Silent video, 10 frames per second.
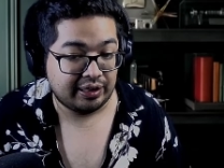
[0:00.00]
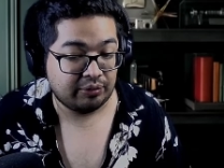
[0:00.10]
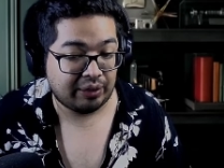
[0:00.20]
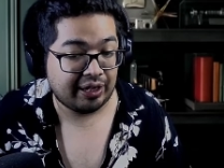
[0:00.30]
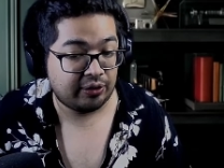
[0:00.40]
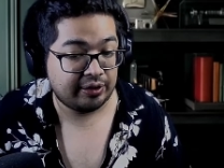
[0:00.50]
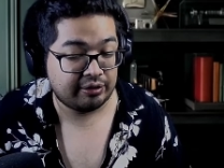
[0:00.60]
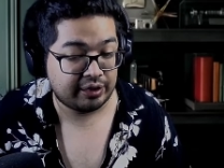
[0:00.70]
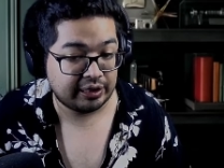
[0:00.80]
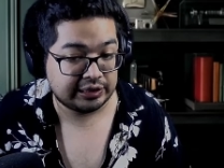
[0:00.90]
and how
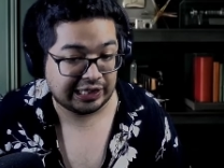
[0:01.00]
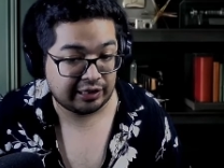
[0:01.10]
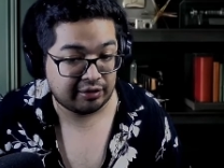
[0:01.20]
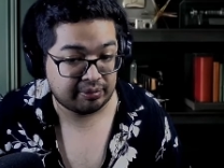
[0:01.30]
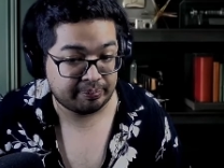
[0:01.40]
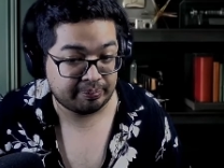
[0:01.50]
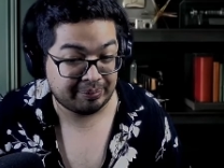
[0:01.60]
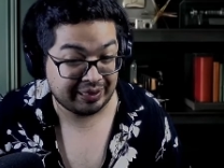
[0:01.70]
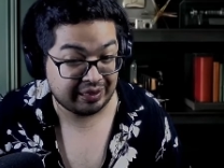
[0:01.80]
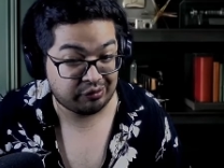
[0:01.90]
that's going to take
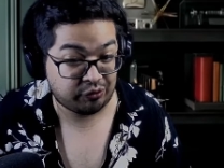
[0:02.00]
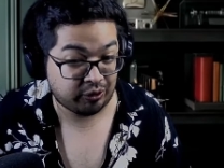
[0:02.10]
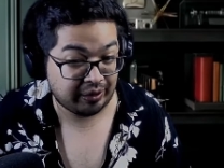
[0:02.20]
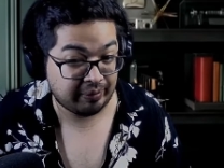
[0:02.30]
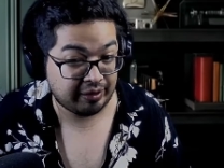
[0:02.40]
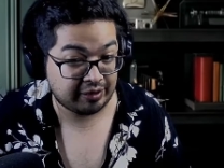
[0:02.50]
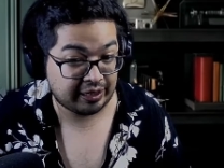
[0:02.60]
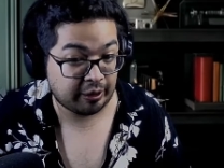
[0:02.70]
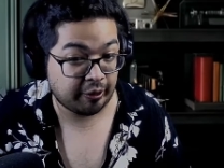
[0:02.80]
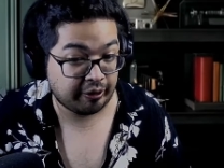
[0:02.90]
place for him as a
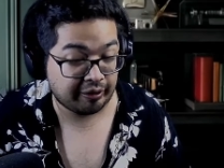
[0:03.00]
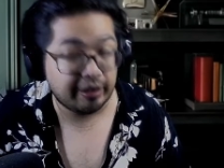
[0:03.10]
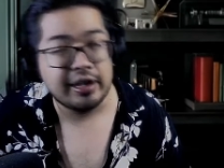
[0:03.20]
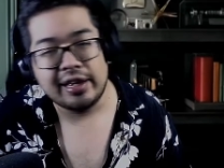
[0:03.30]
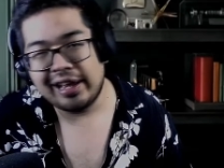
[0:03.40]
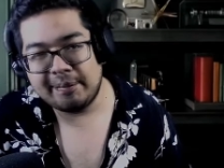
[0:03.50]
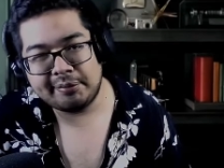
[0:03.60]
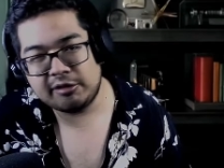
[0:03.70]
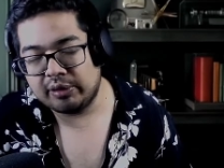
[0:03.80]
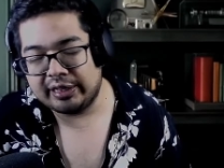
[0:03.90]
character.
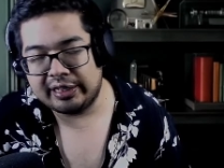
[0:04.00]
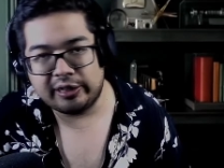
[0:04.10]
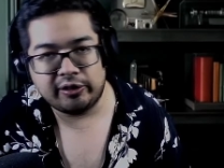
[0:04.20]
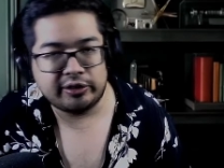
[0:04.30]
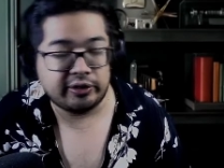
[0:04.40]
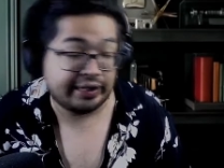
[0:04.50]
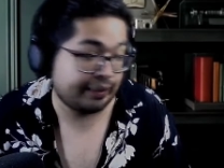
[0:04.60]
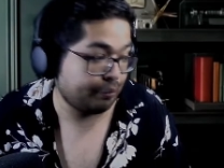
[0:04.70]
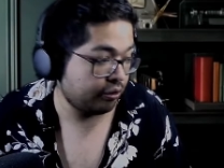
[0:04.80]
Happens to any character, any